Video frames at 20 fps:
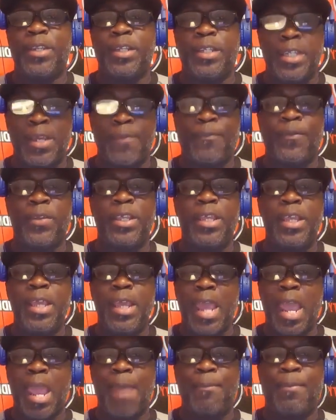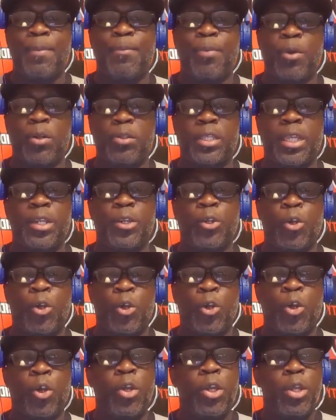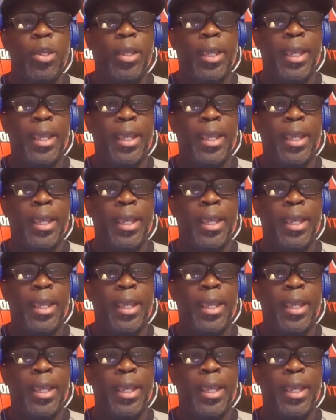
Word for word: definitely happy birthday to her.